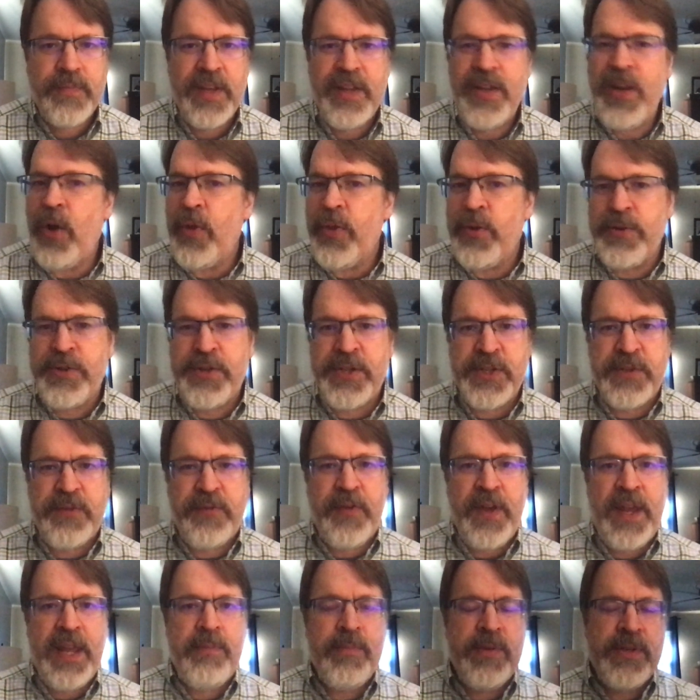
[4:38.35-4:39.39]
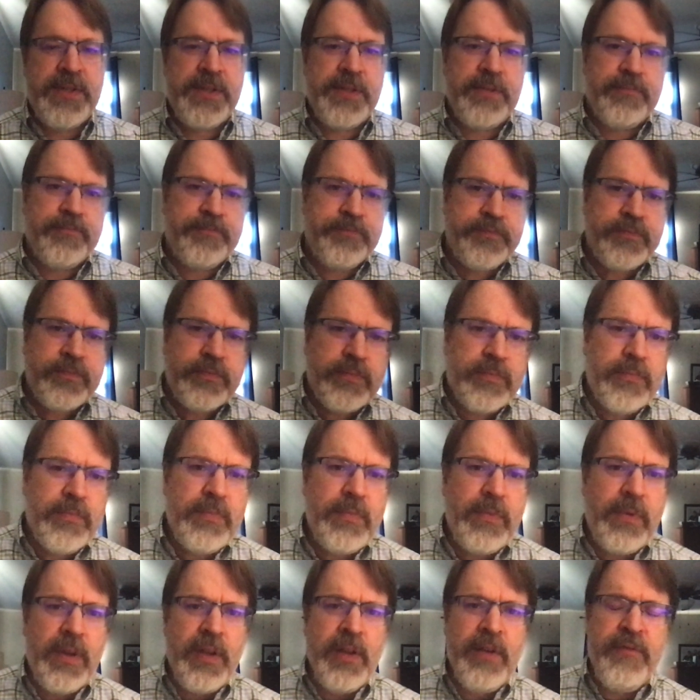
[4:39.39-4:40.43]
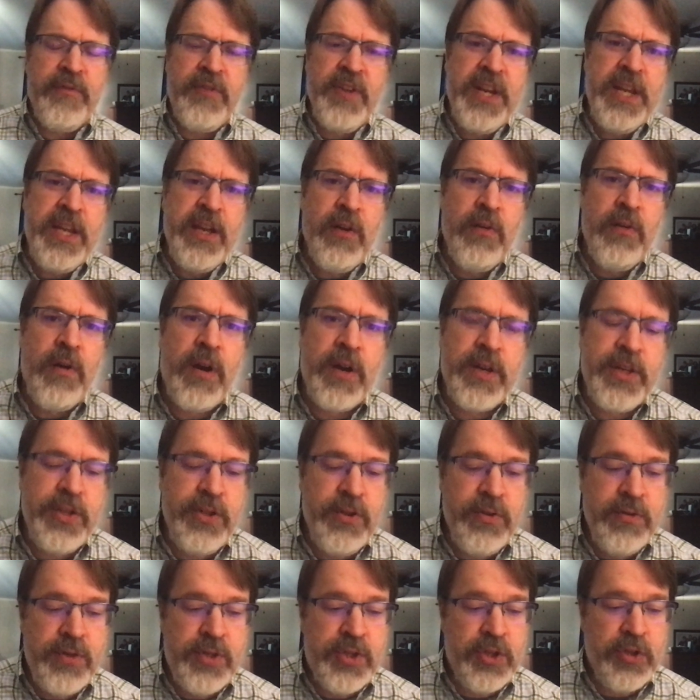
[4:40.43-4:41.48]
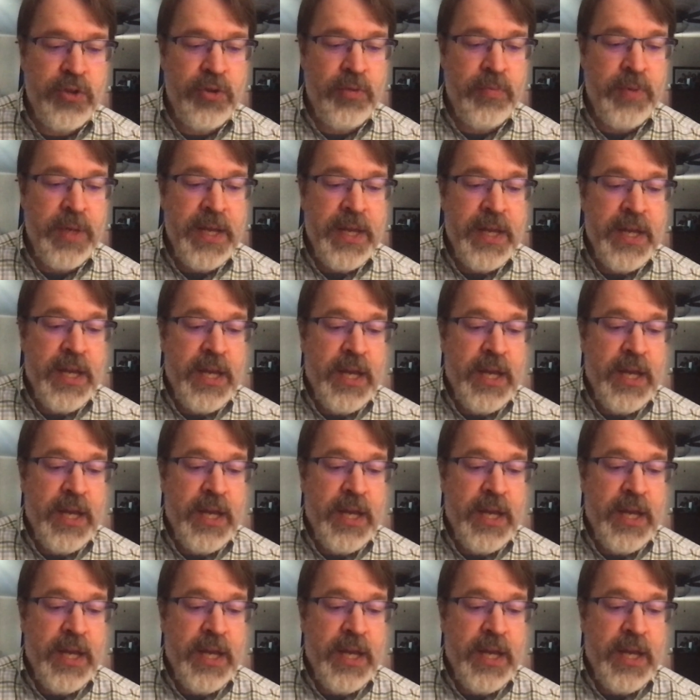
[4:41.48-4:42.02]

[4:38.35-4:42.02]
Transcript: You know, there's this famous video on YouTube